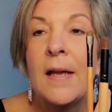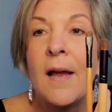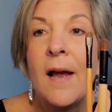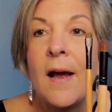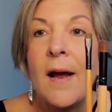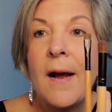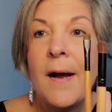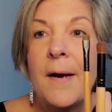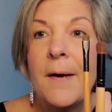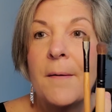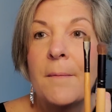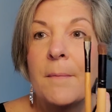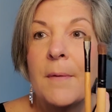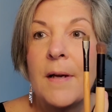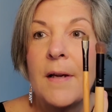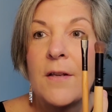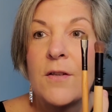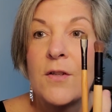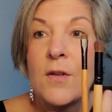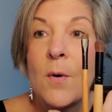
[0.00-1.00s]

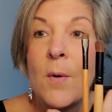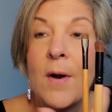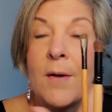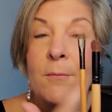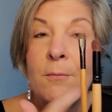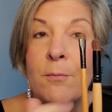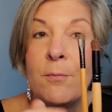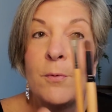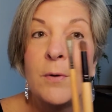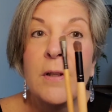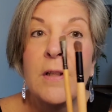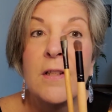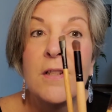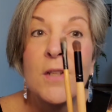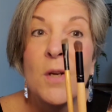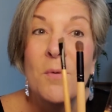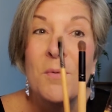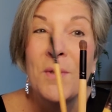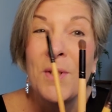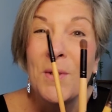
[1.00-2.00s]
So I really
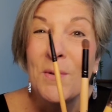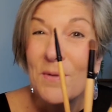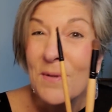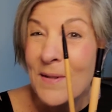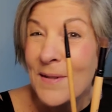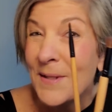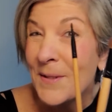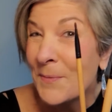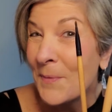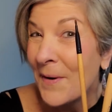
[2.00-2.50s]
don't use this